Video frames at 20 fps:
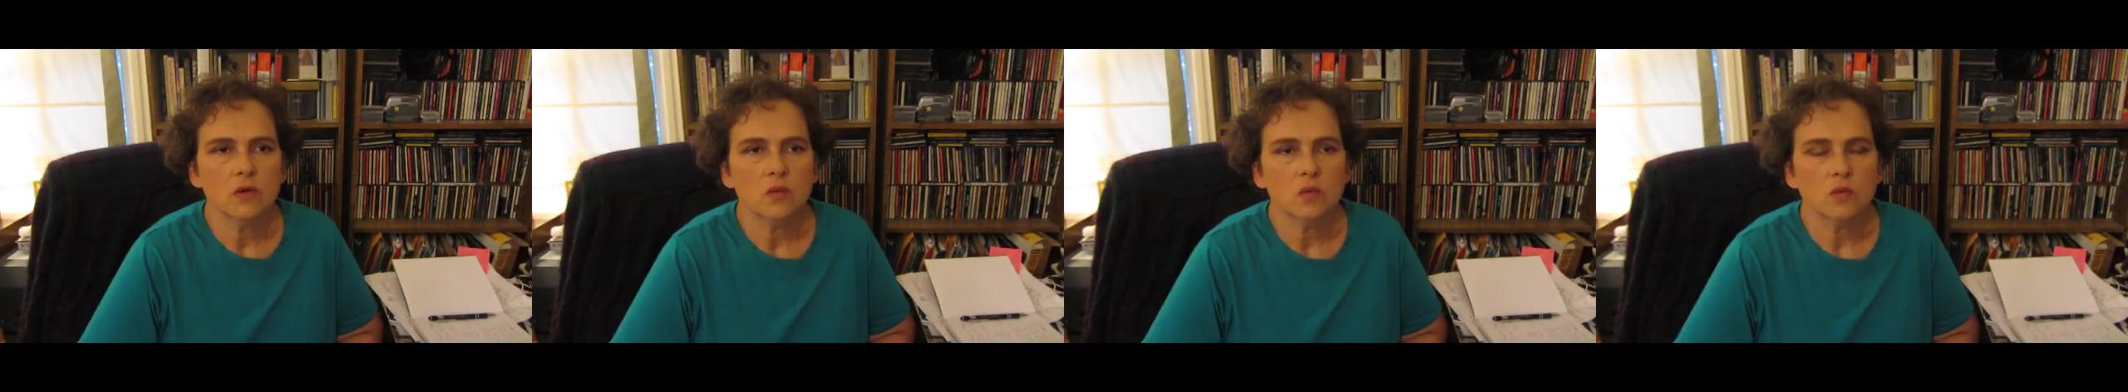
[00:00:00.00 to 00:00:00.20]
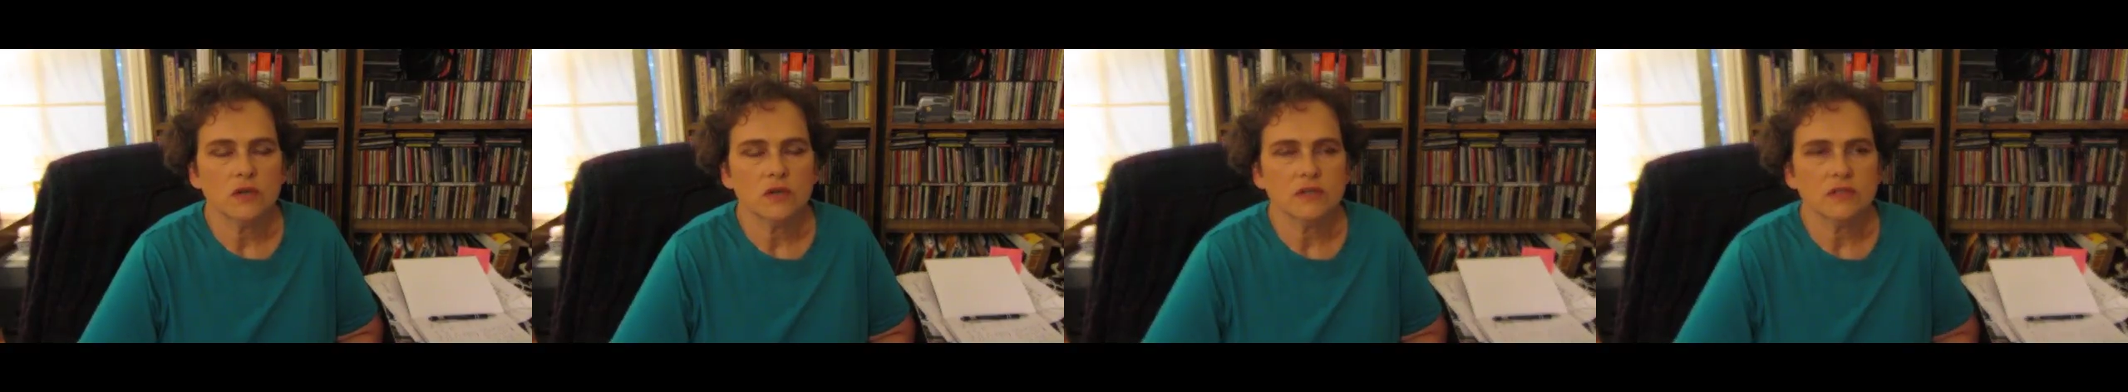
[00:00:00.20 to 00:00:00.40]

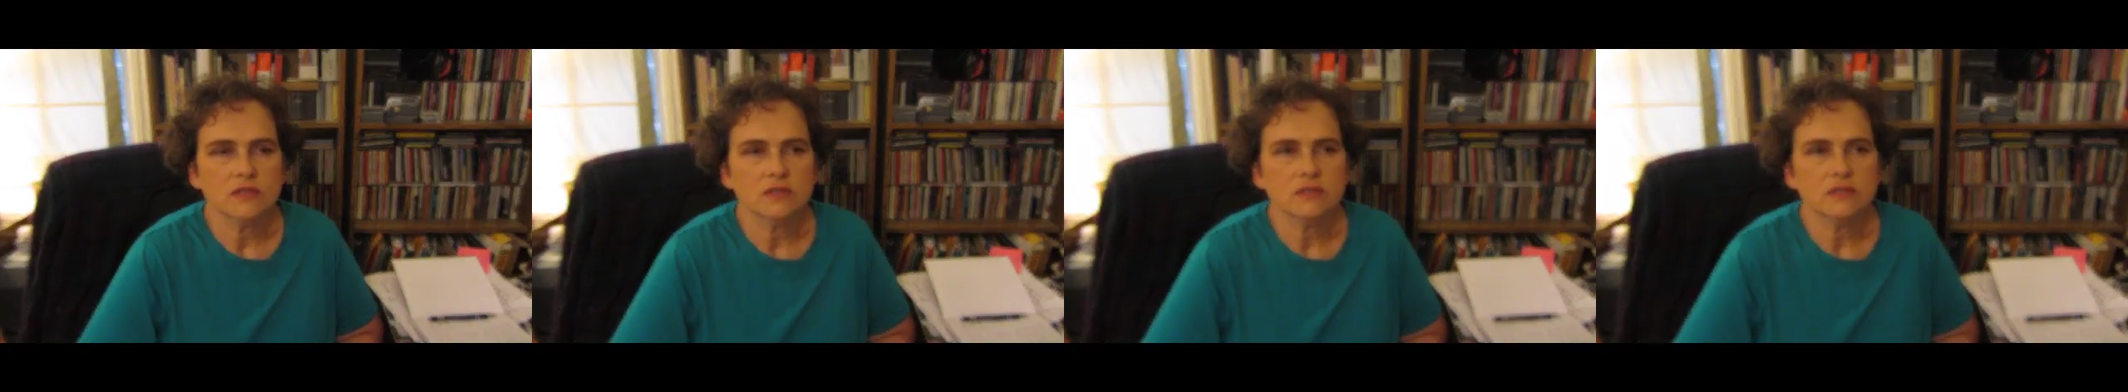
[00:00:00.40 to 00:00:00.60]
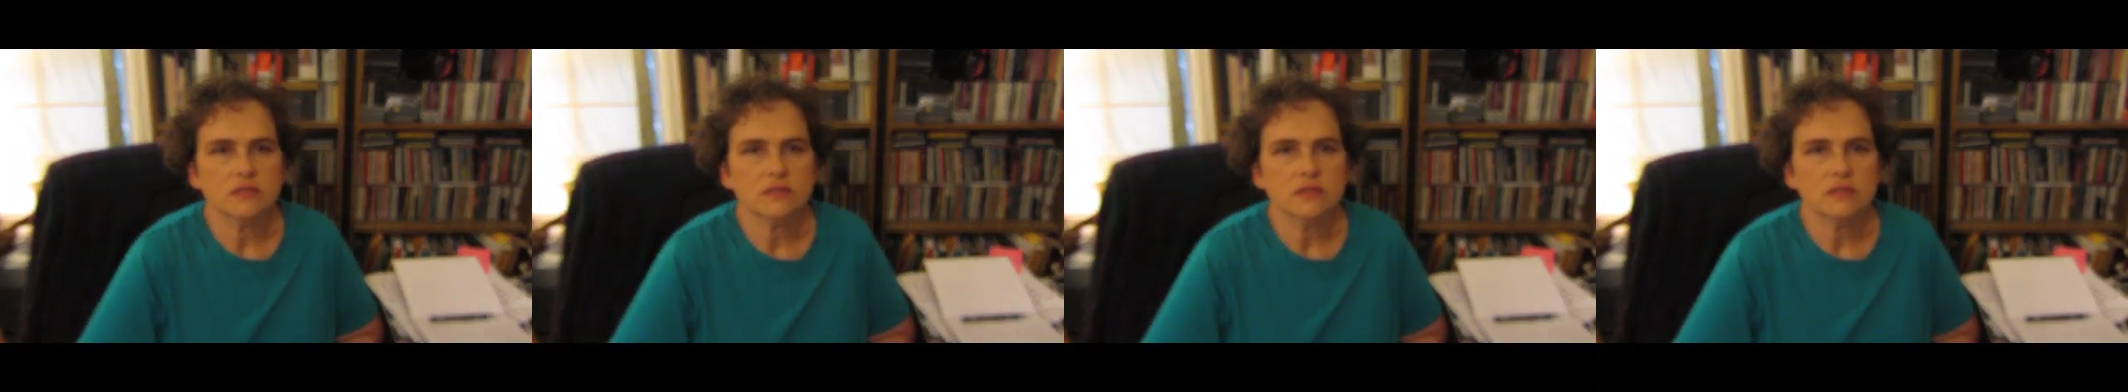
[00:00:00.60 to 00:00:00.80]

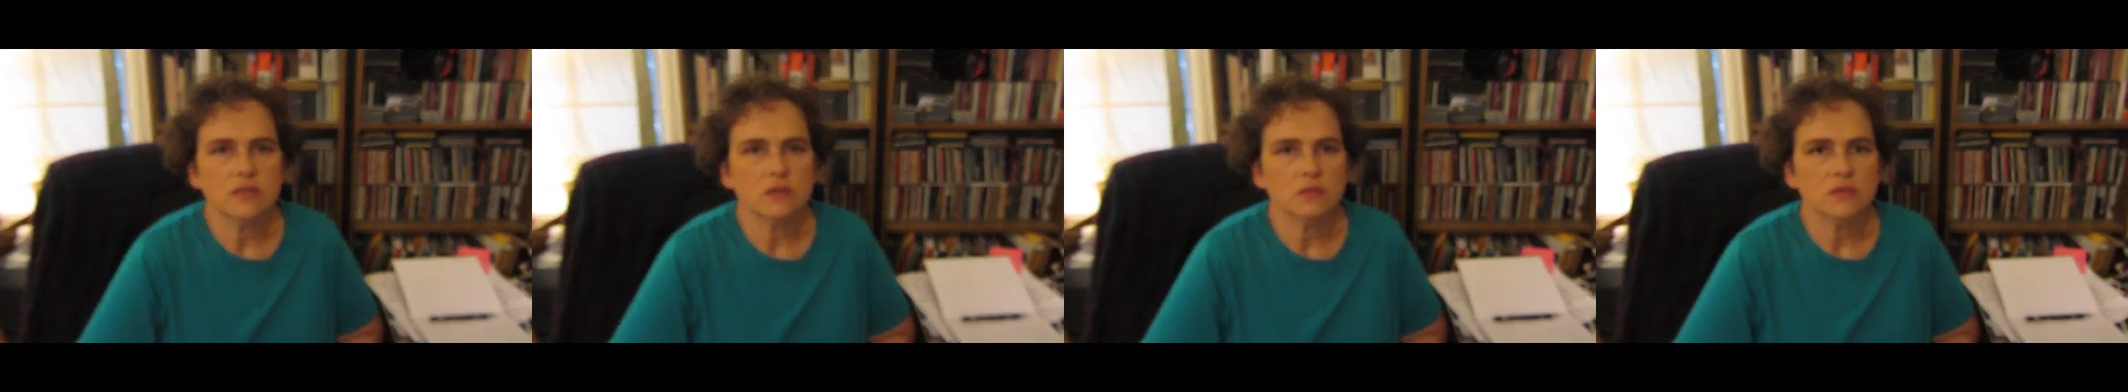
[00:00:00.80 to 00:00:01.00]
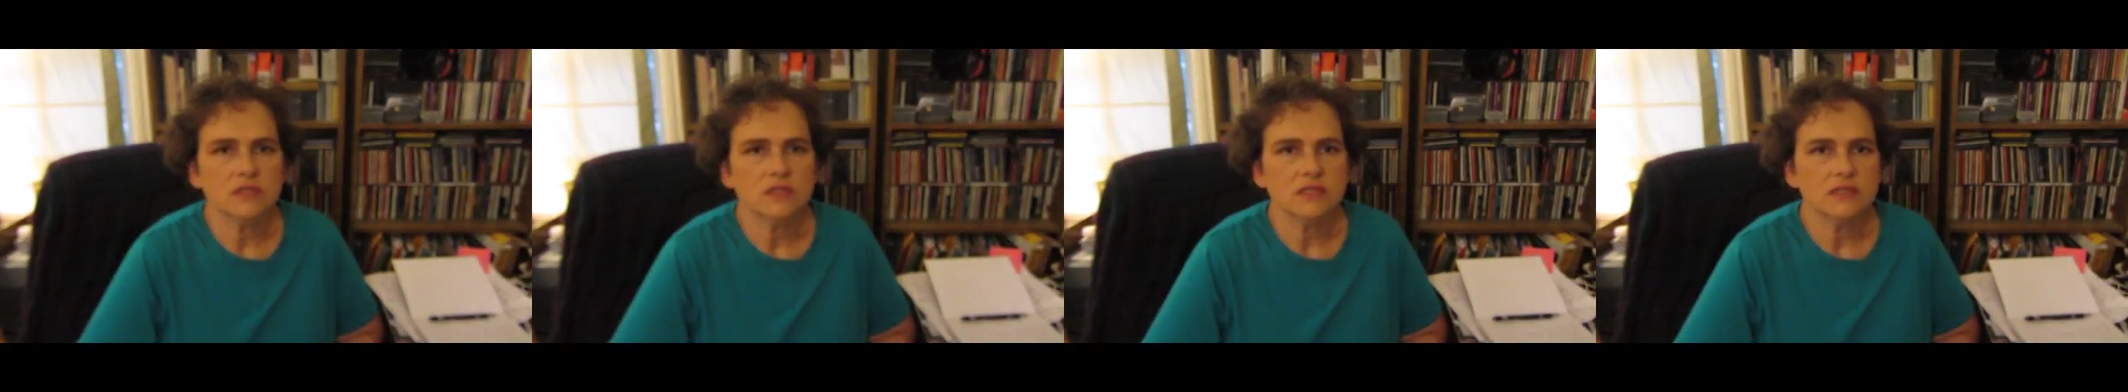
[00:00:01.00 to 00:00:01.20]
was
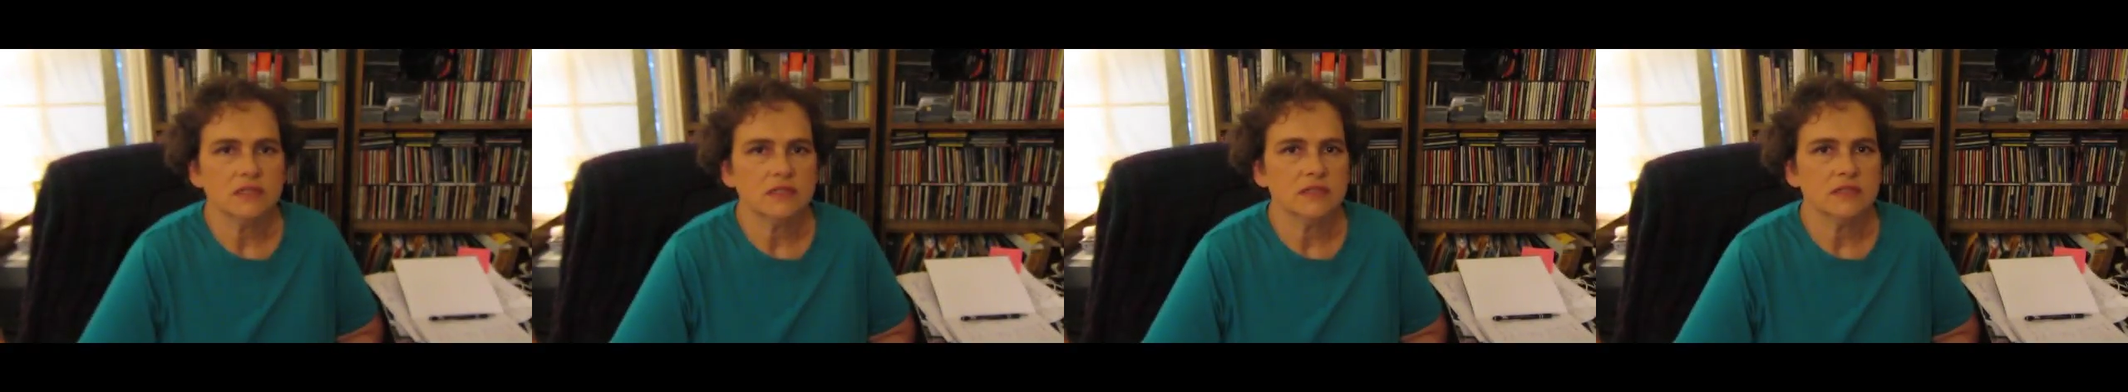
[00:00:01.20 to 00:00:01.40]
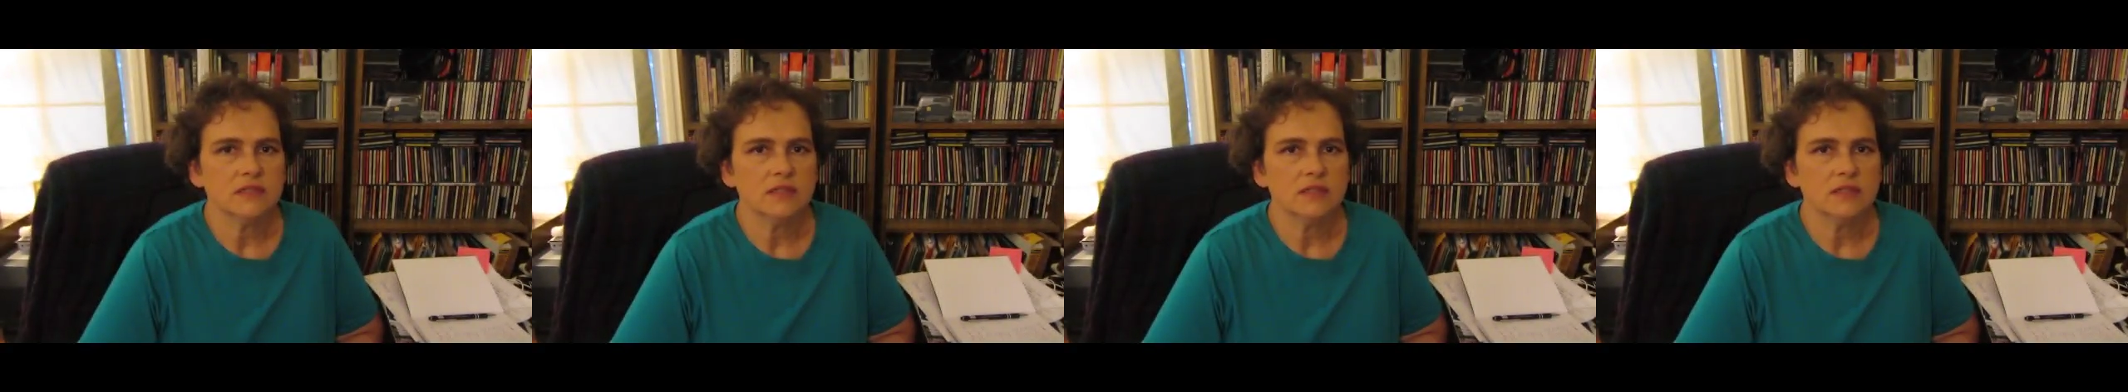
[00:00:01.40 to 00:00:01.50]
they would sit